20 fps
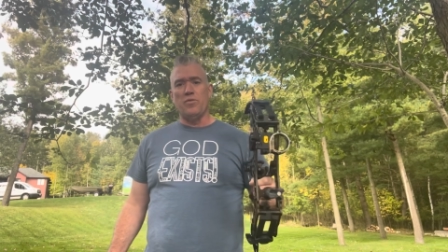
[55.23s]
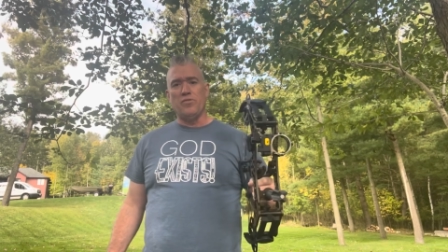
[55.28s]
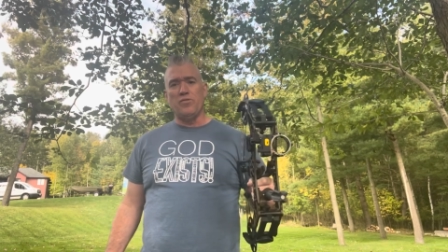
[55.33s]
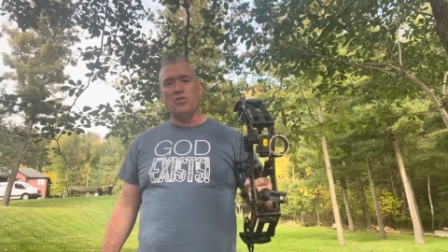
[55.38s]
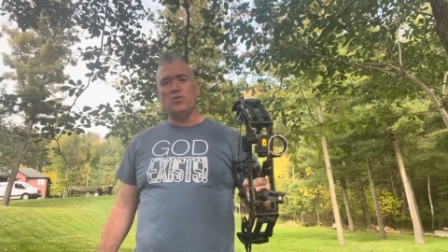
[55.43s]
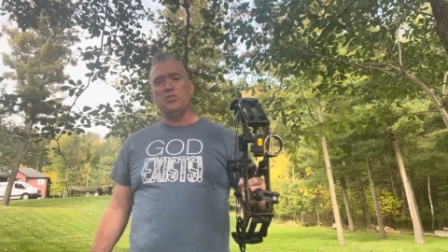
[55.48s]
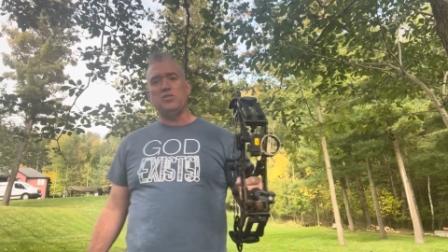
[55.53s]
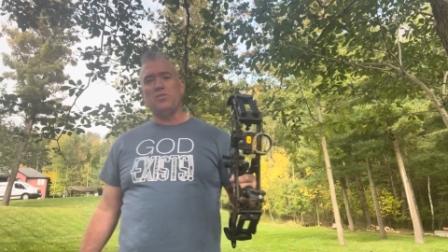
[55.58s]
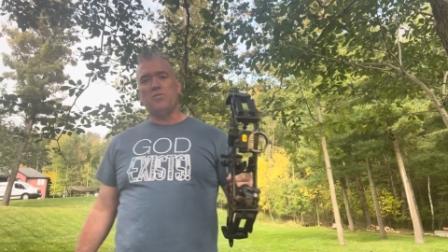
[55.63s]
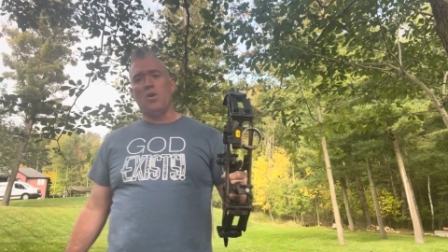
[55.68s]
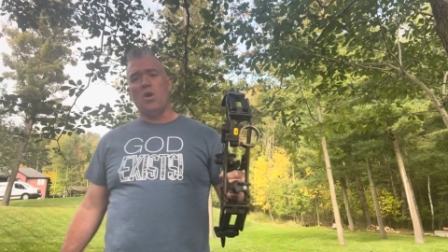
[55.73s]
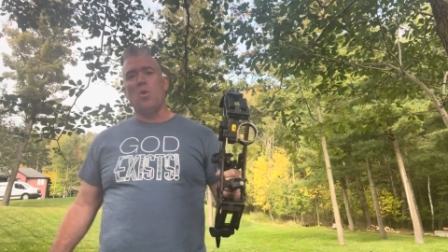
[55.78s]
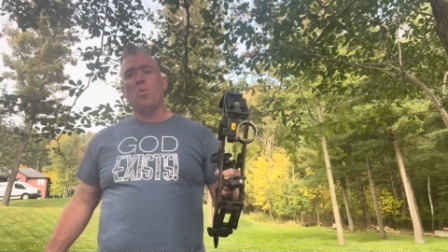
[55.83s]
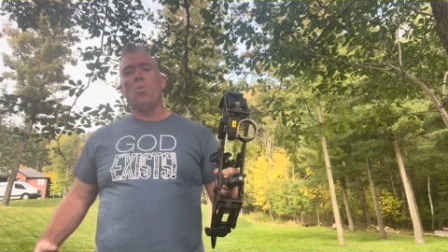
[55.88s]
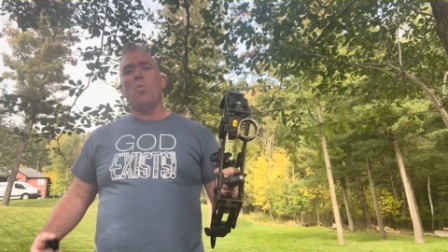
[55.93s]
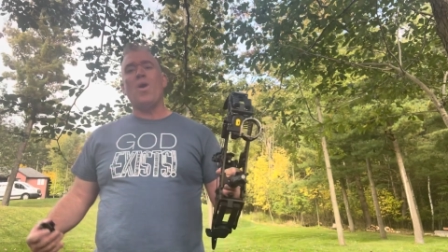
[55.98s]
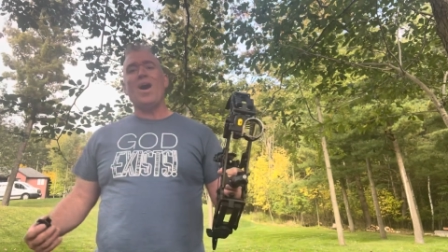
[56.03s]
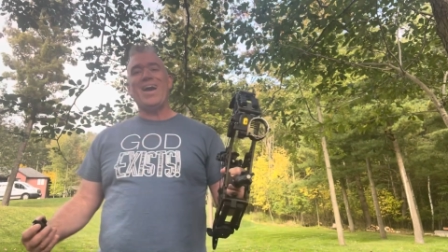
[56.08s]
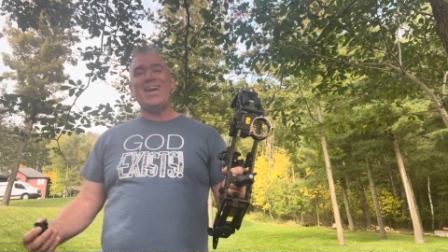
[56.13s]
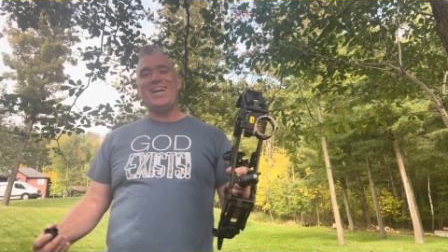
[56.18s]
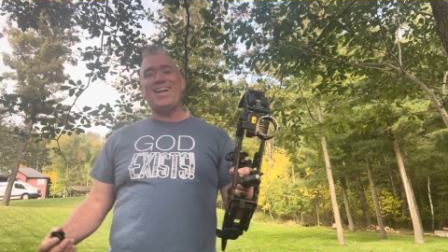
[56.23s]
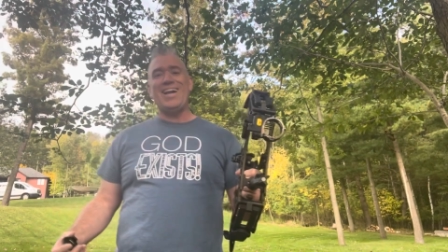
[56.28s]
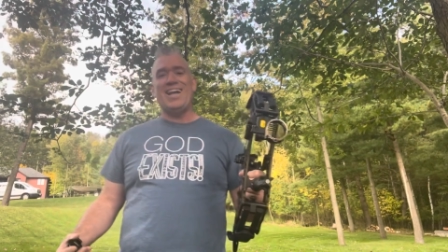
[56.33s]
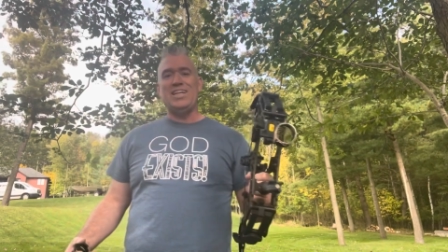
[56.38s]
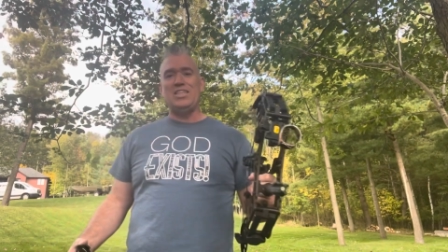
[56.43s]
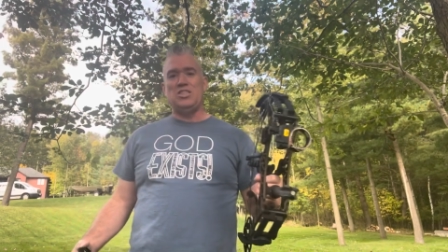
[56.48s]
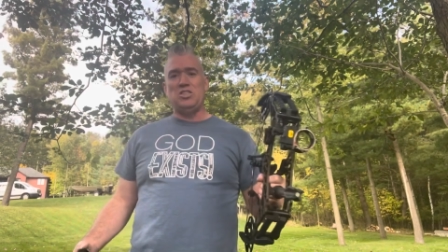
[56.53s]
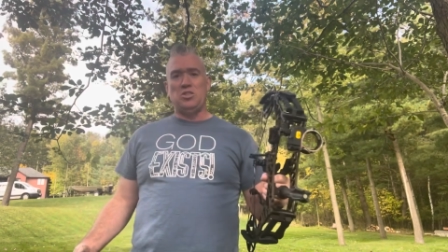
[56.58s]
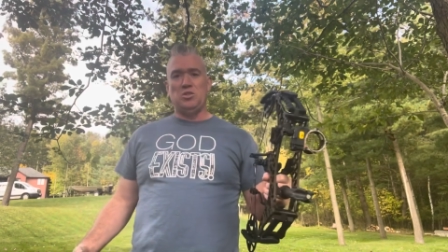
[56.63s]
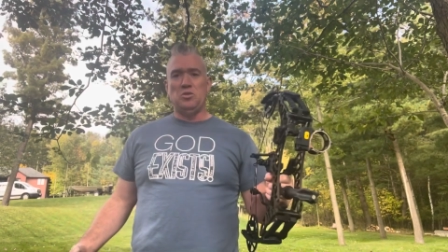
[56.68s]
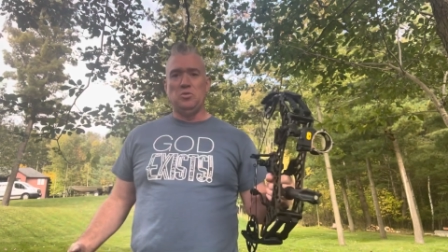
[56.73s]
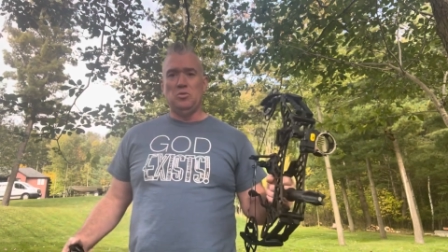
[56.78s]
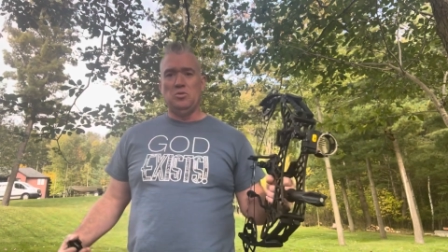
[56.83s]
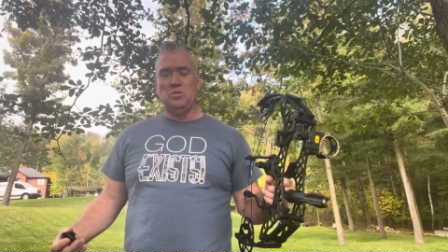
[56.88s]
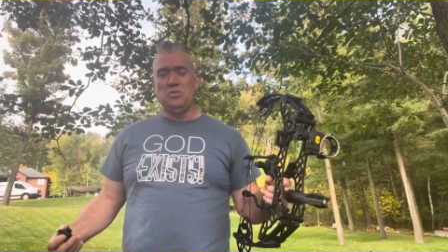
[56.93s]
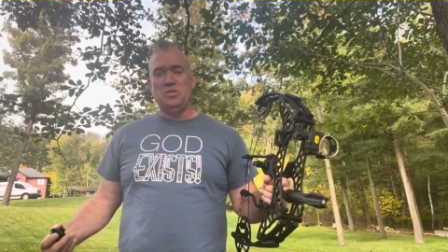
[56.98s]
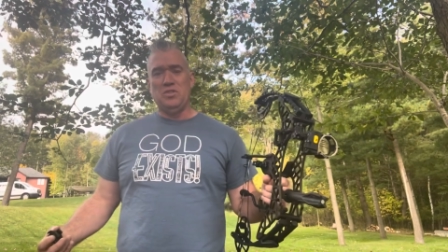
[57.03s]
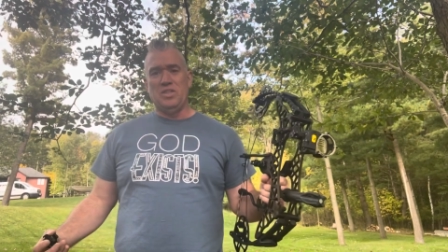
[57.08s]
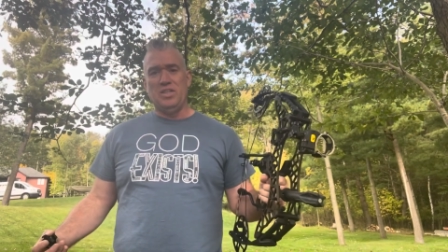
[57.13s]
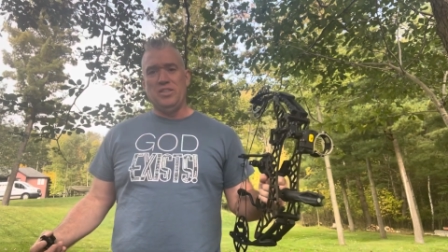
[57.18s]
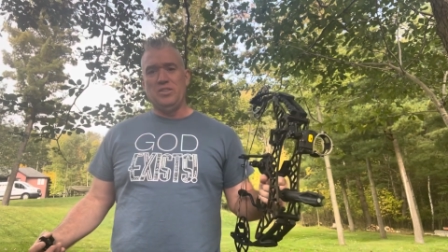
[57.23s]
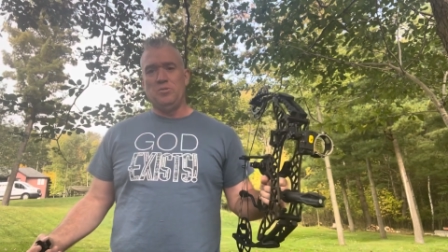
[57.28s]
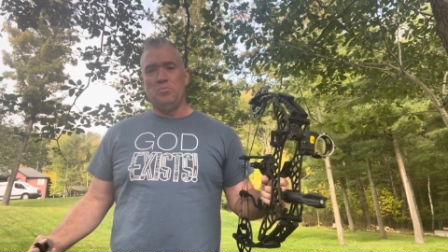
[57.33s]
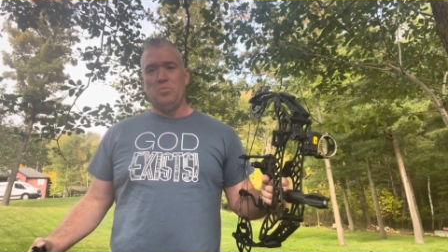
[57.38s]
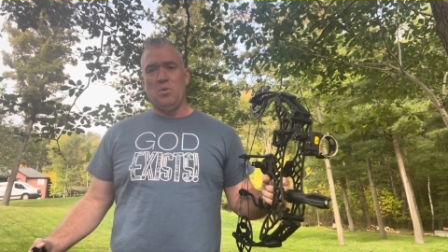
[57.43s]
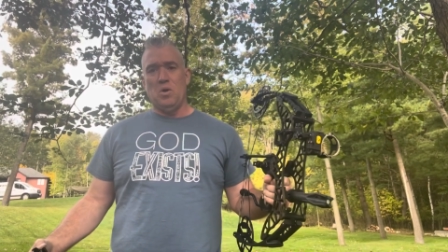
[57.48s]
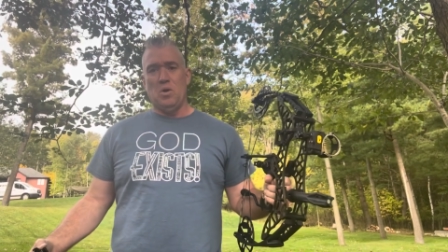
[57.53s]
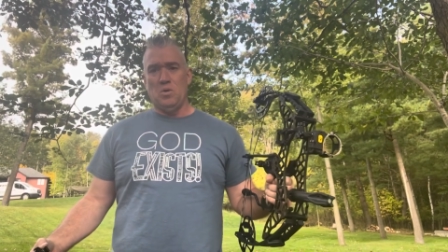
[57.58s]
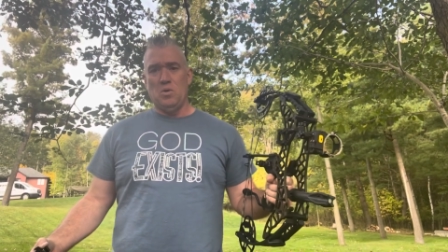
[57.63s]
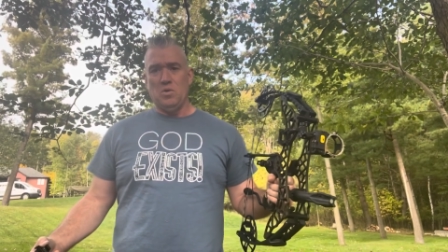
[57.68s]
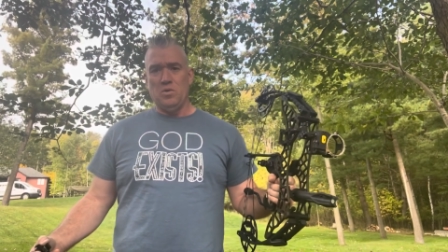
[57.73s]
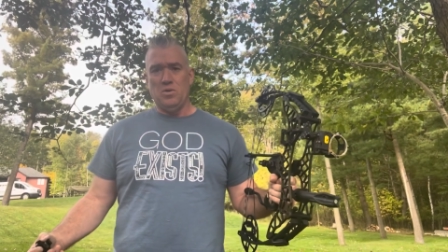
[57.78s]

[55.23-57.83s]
First of all, why did I choose this bow?